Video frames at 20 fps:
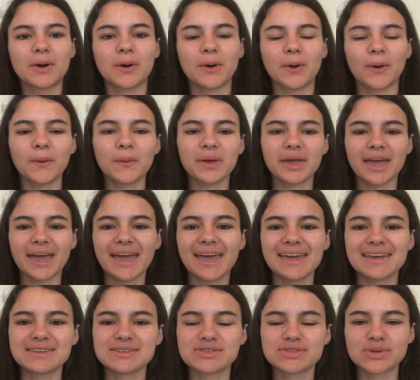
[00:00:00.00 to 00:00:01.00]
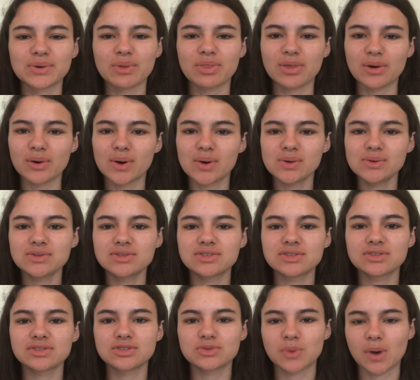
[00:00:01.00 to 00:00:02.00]
Okay, so those
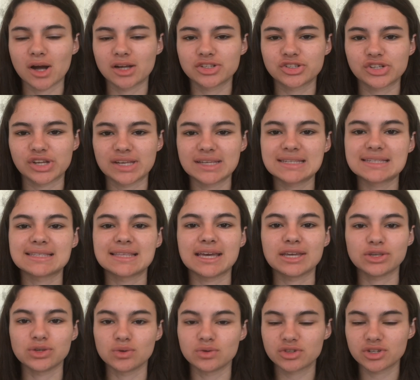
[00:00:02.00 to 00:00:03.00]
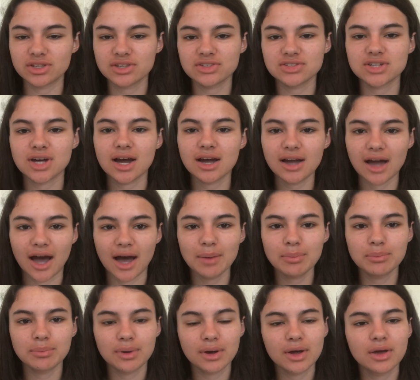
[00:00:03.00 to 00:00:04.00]
swatches that you just hung
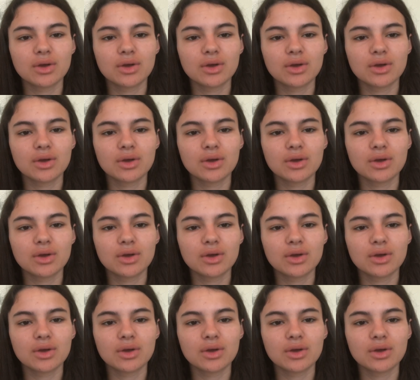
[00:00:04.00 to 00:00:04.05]
up